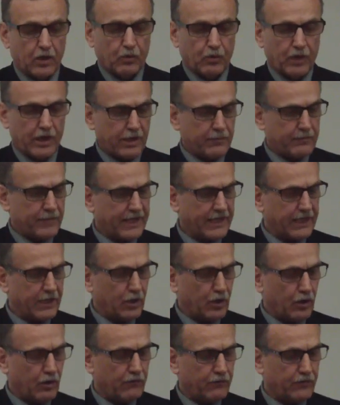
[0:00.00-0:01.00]
where
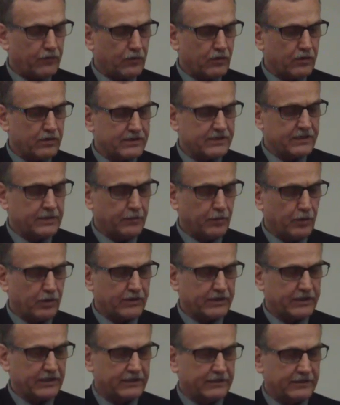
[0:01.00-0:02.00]
many of those
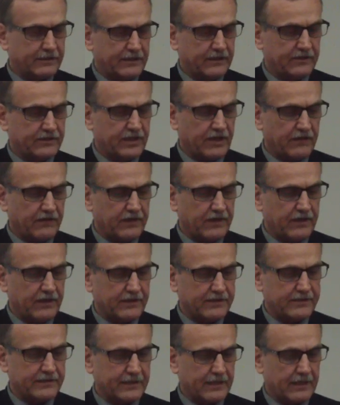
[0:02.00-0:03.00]
deported
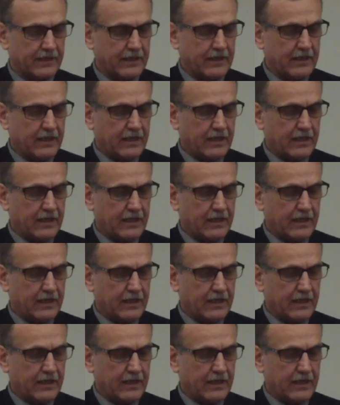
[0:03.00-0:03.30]
travelers